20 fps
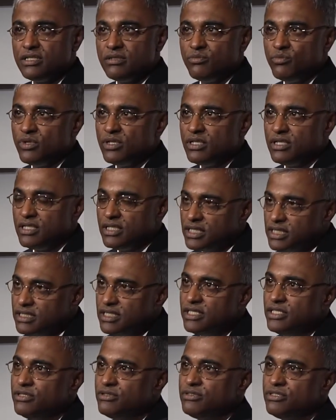will
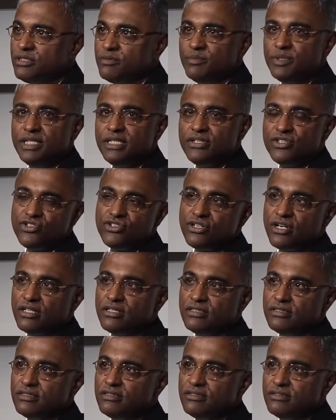continue to be a
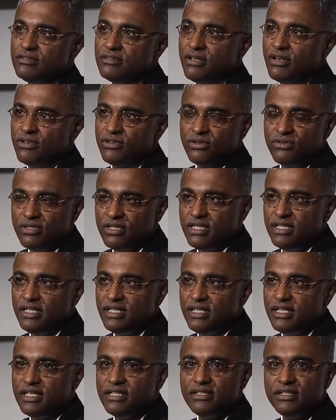struggle not
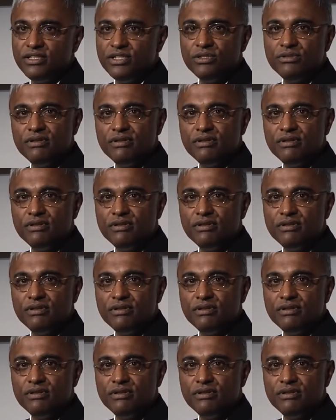only in the